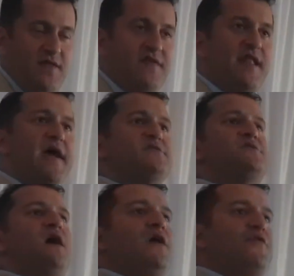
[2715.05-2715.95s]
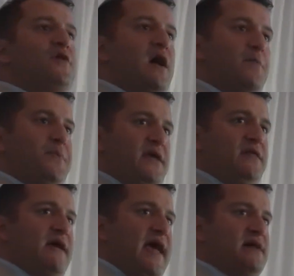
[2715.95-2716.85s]
In the next other
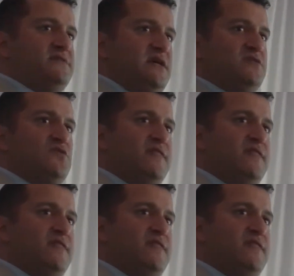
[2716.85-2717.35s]
company that has this or